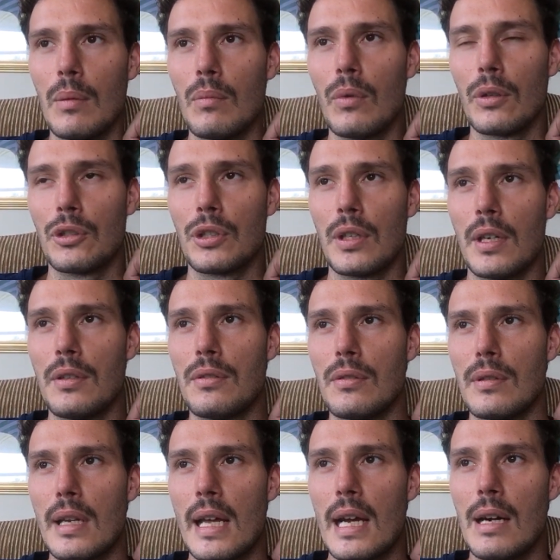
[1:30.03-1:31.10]
What should I
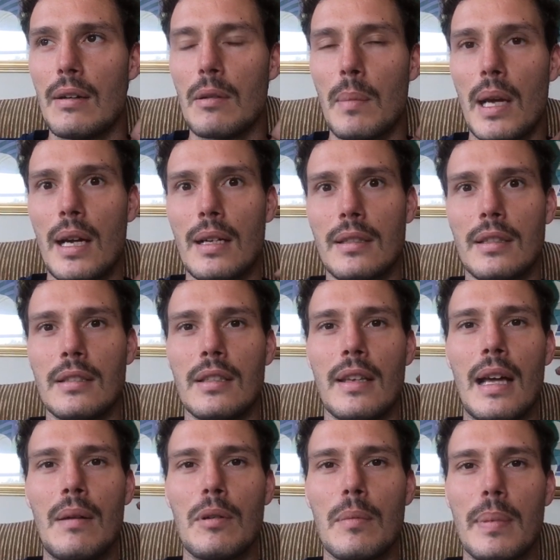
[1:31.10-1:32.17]
do now? And my answer to
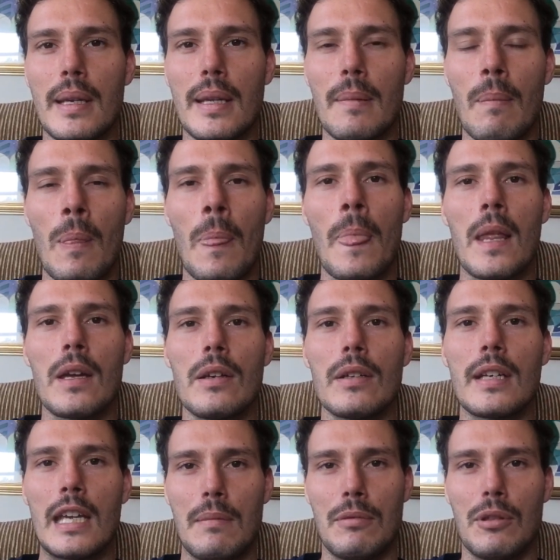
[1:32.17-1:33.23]
that would be,
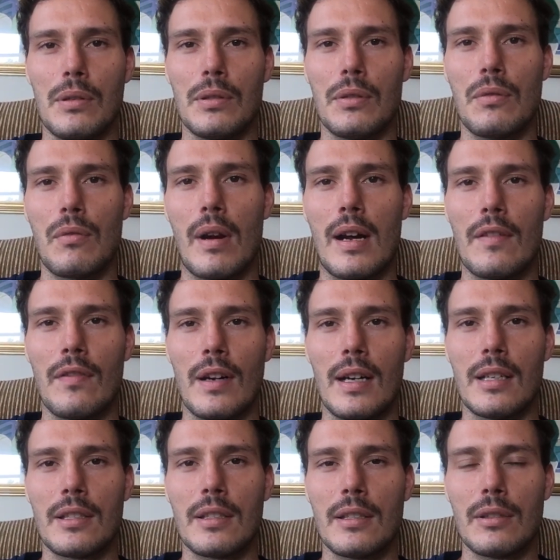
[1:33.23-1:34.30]
keep doing the dry
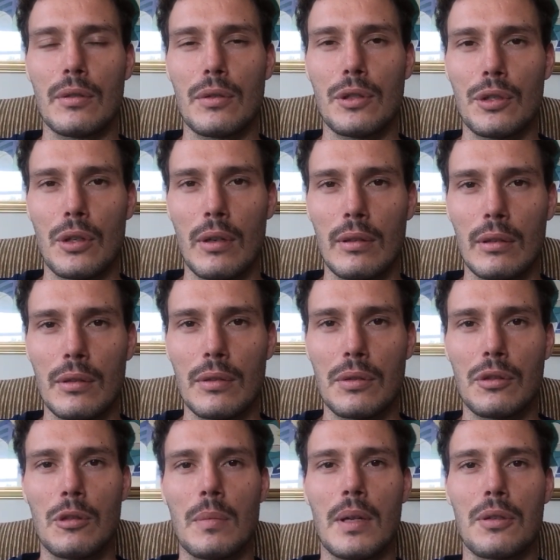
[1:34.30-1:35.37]
fast as long as you don't lose
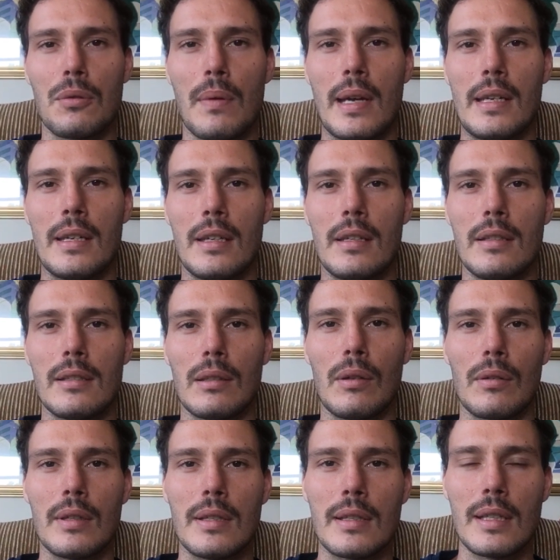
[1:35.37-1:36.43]
too much weight, and as
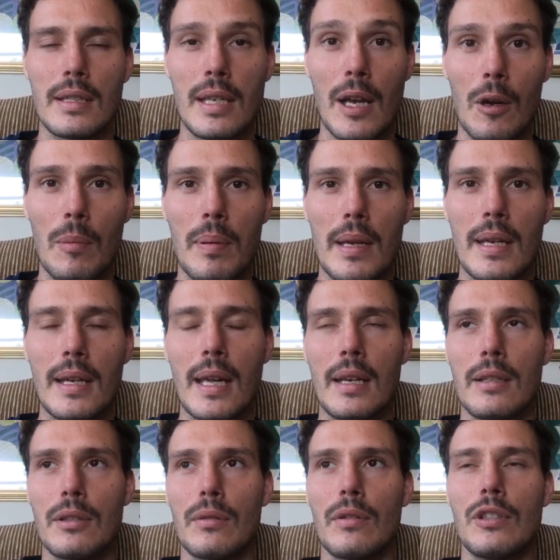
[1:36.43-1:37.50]
long as it's helping, and
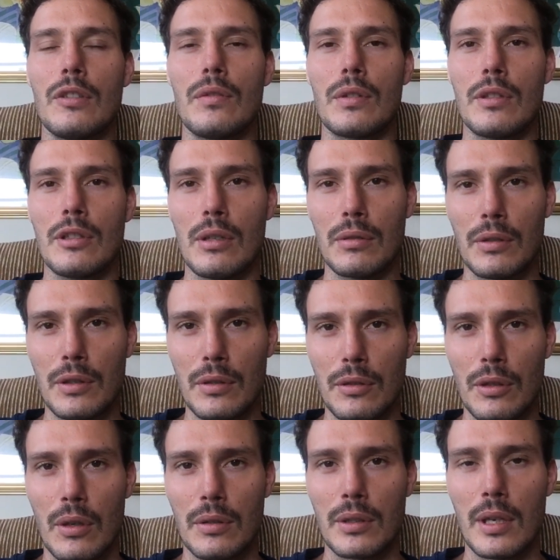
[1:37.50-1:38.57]
as long as you've consulted your
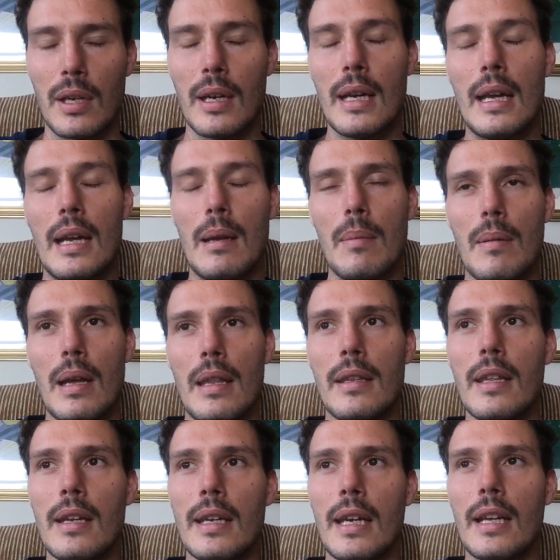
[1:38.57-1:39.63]
doctor. And
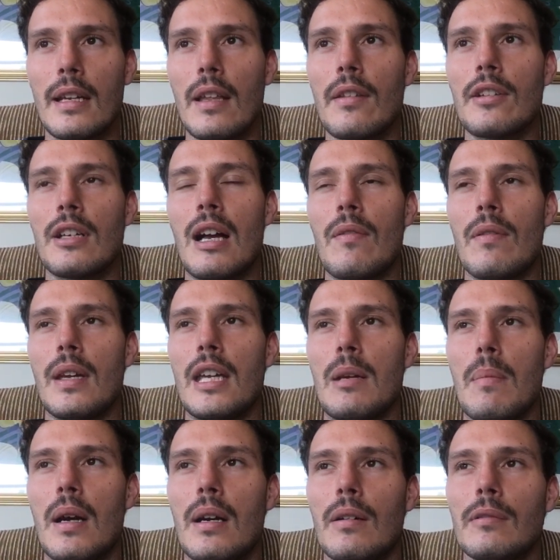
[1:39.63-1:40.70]
then I get another type of
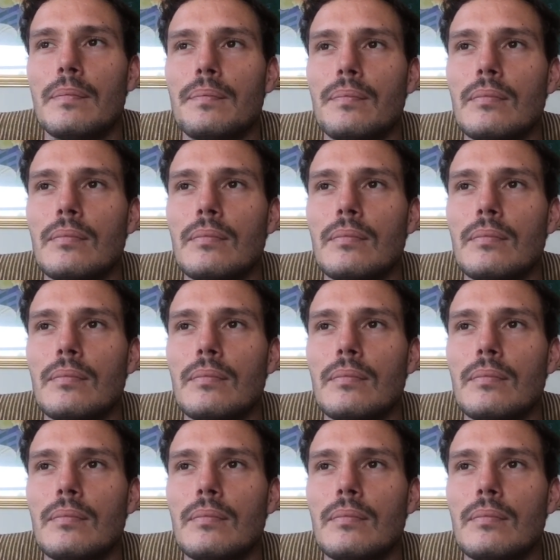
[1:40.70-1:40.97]
email.